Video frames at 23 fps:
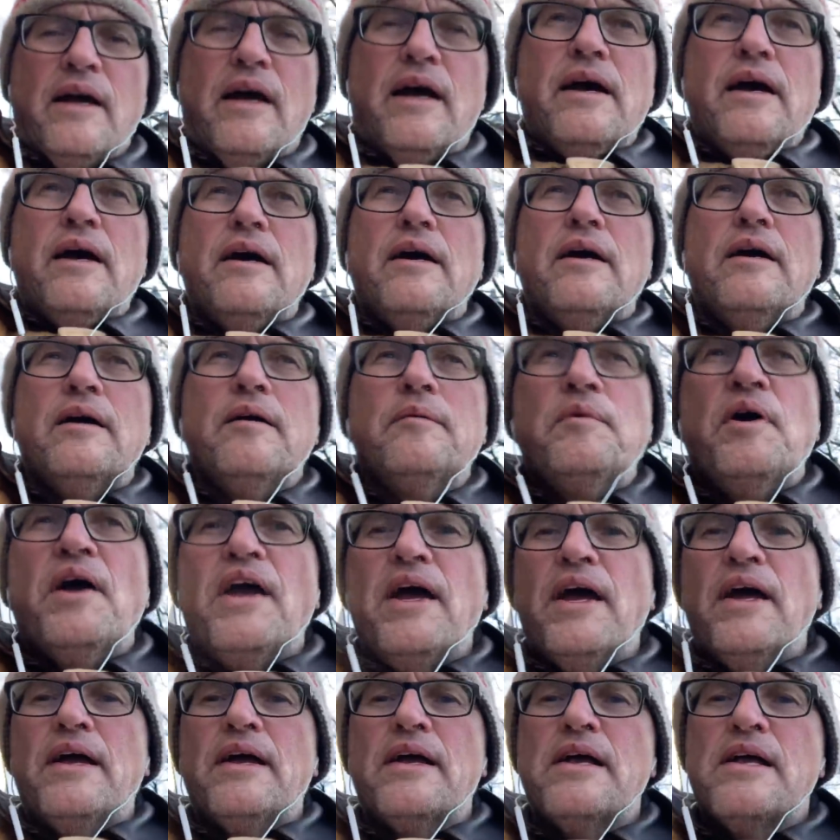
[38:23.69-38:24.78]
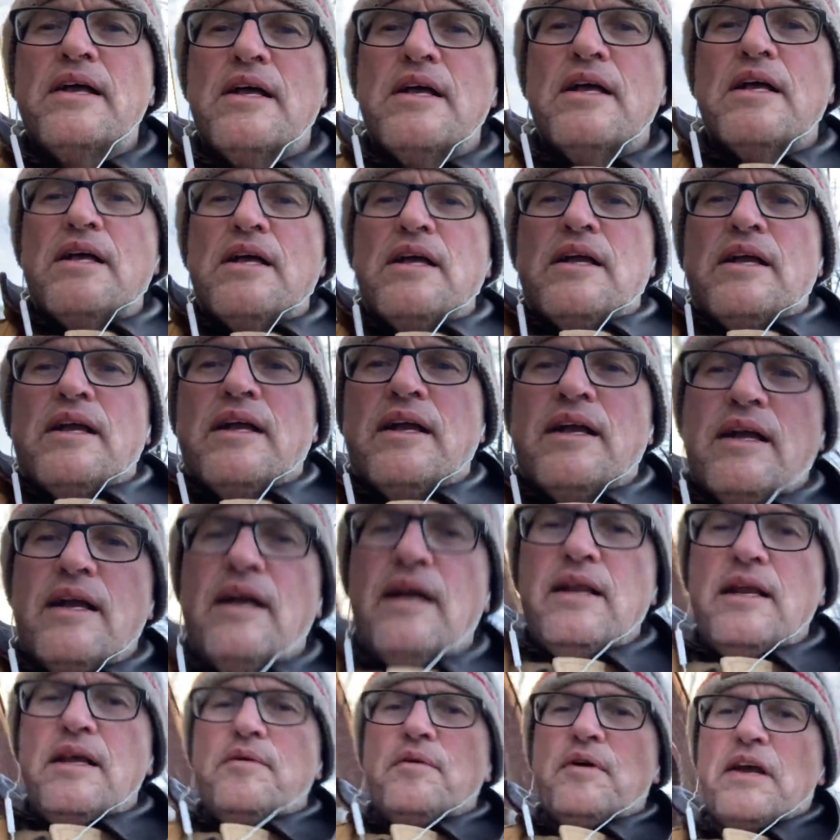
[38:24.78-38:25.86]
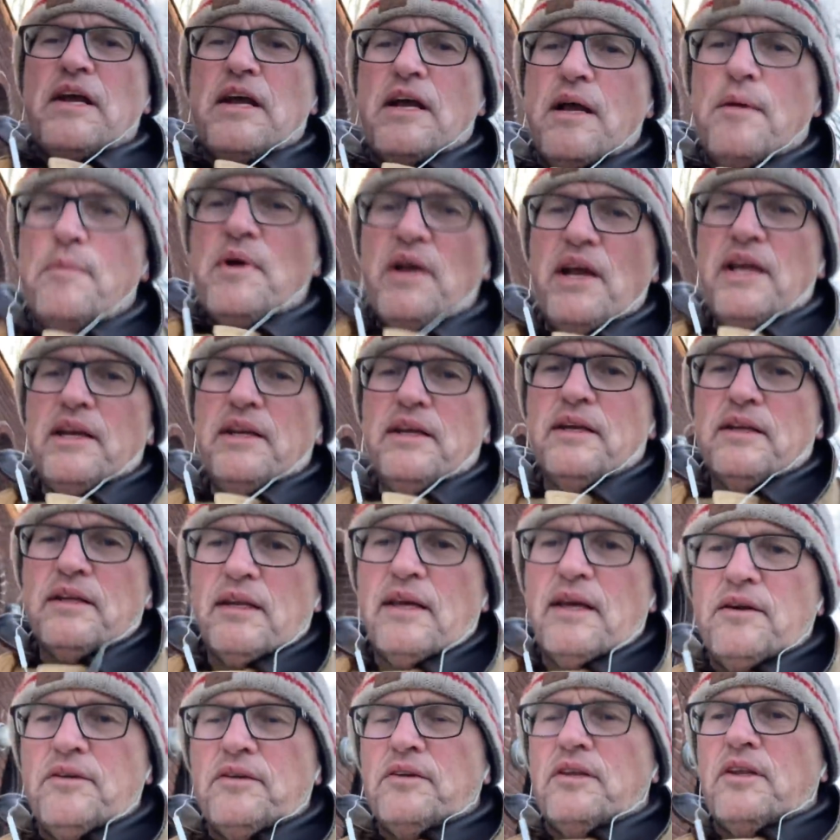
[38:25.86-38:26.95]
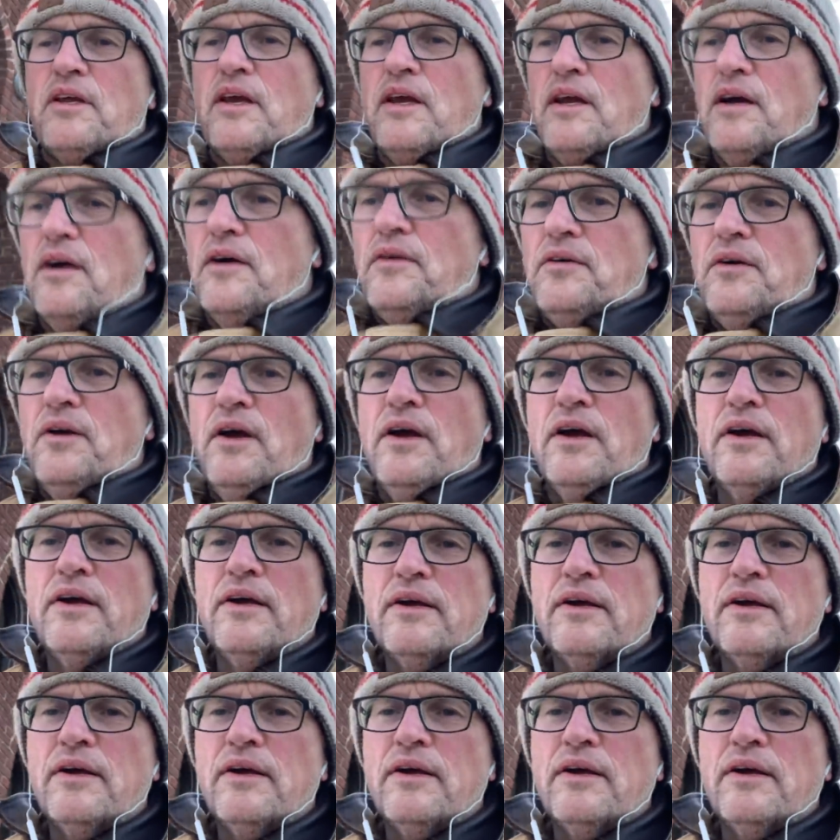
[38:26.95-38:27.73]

Um, anyway, I'm heading downtown.